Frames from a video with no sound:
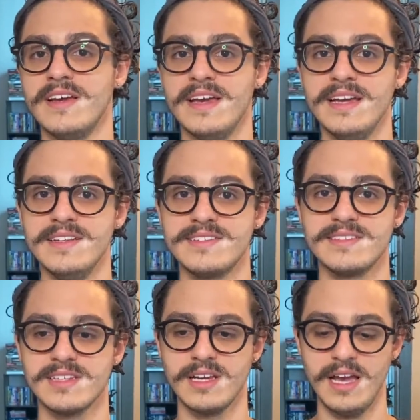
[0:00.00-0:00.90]

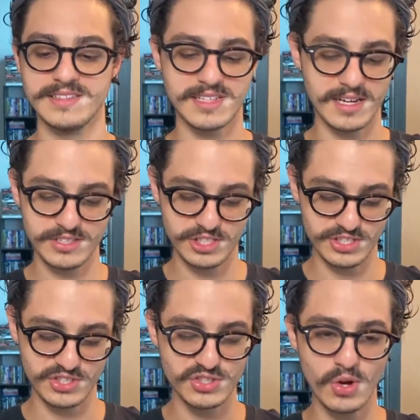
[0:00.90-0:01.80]
It's
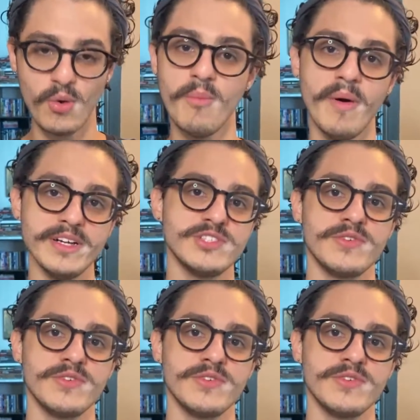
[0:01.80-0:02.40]
just so much